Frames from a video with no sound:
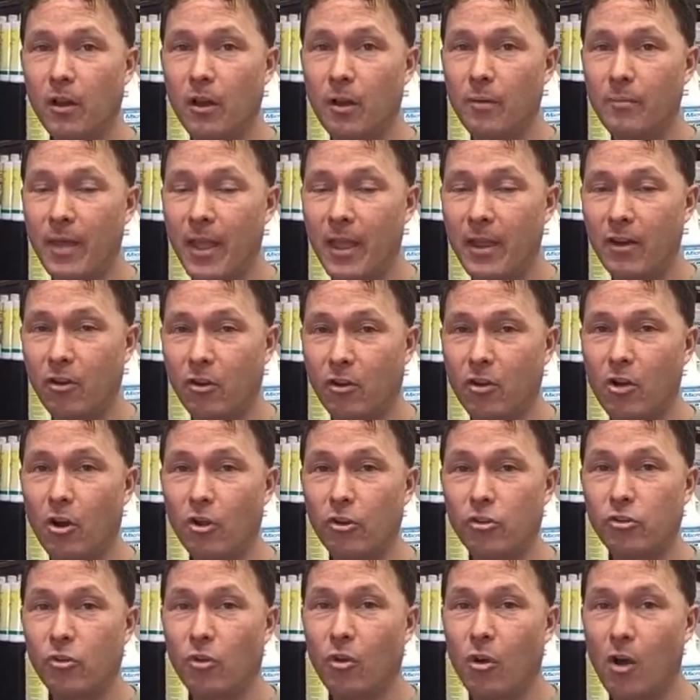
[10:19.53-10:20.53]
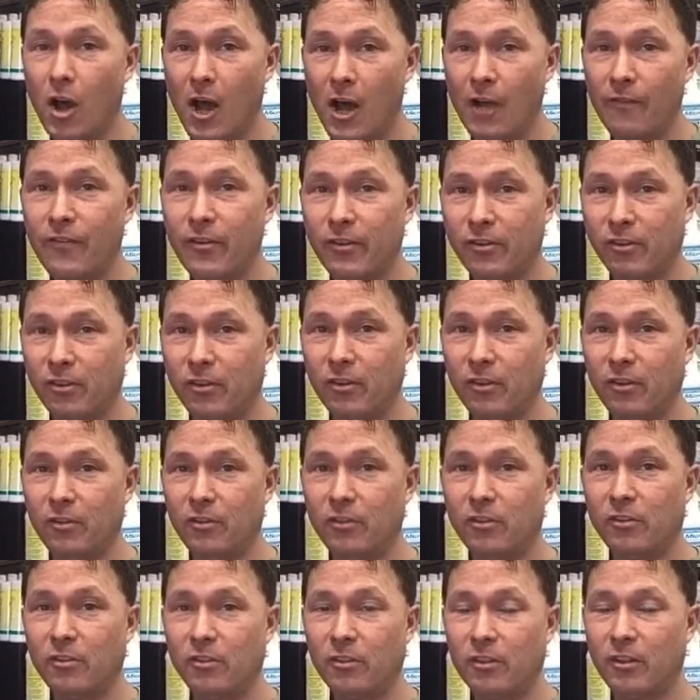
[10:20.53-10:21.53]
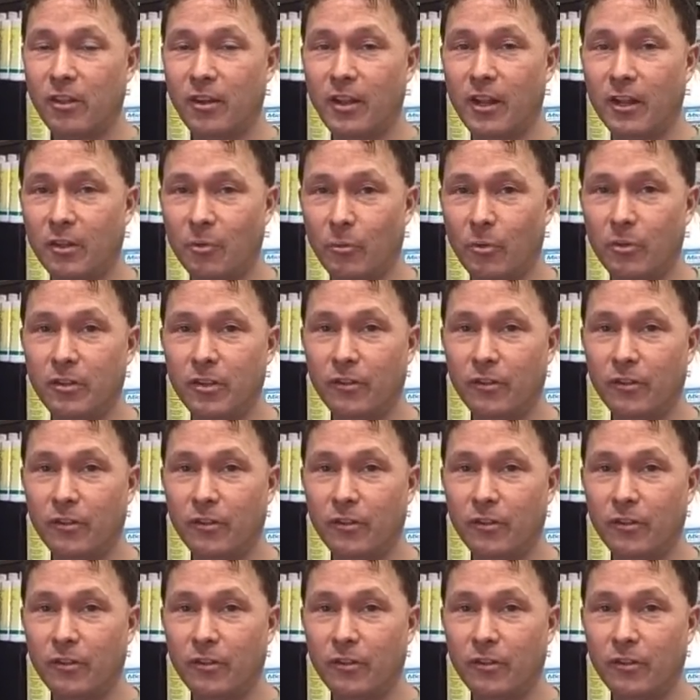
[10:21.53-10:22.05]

agricultural offices connected